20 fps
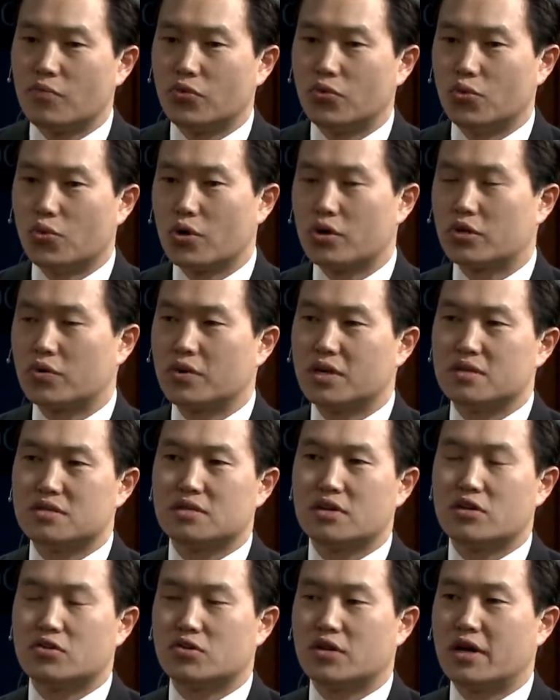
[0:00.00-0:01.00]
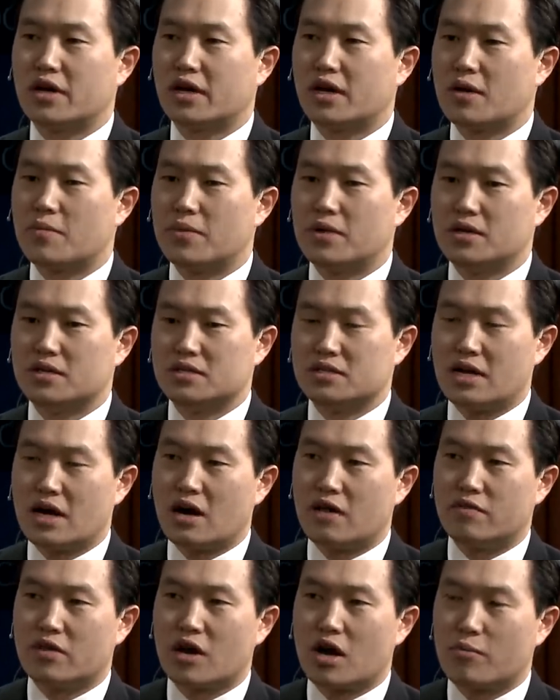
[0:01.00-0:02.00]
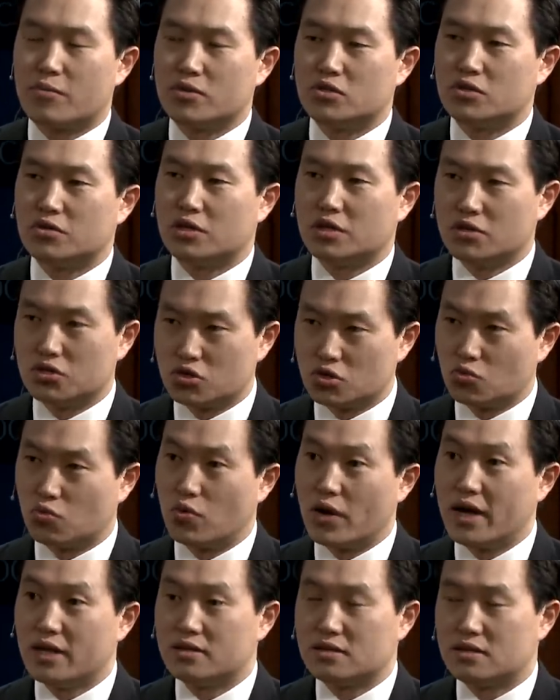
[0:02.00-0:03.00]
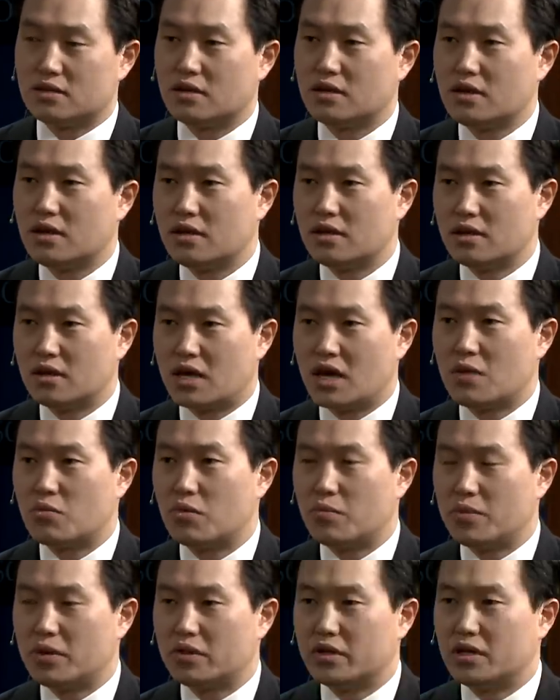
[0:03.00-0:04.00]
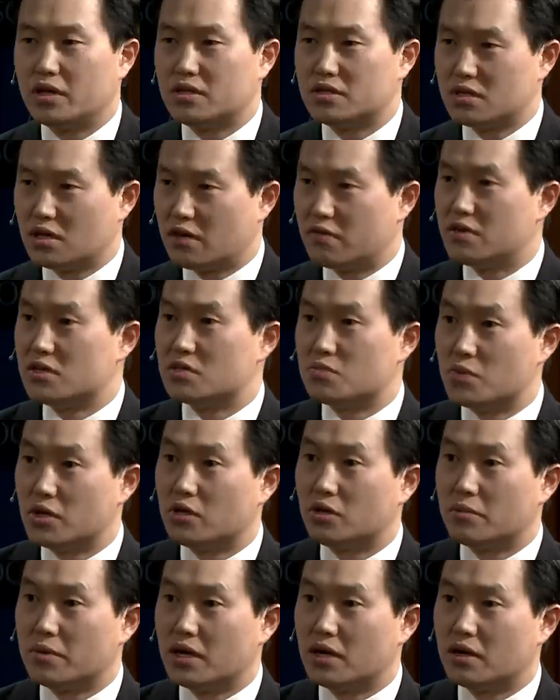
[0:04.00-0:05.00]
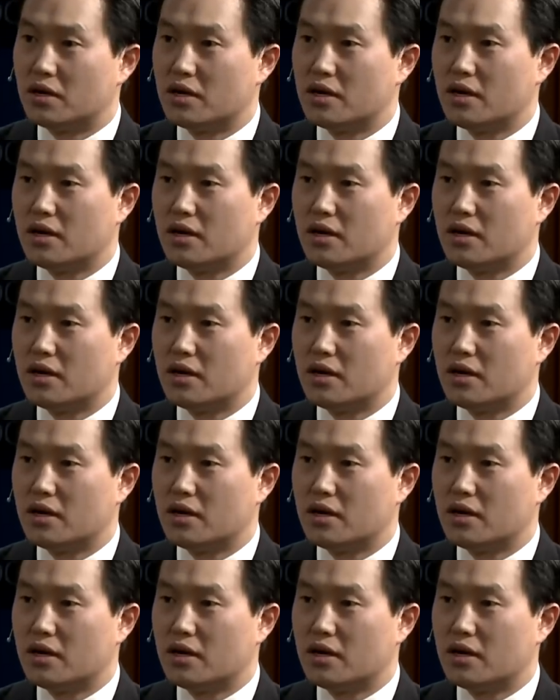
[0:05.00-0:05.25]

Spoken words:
North Korean state trading companies now have the opportunity to rent the capabilities of these middlemen.